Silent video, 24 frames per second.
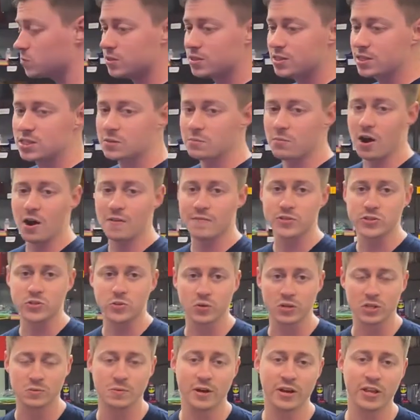want to see some office
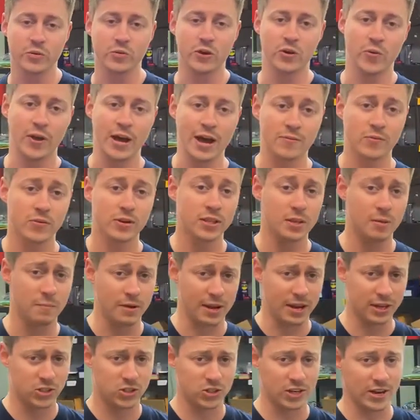tours, by the way, we have one on the
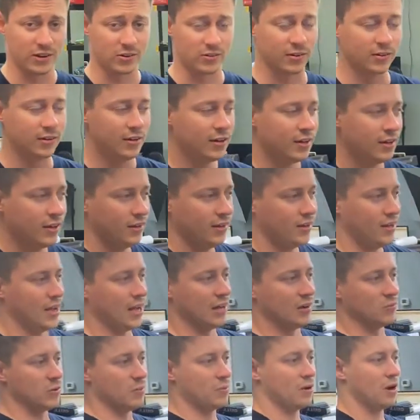main channel
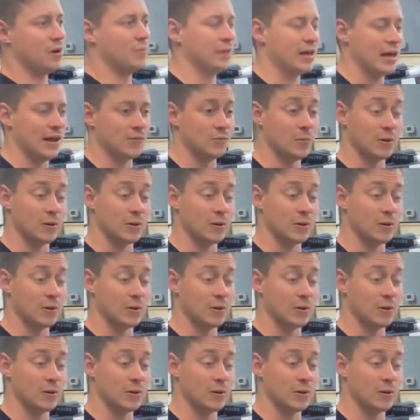and we probably have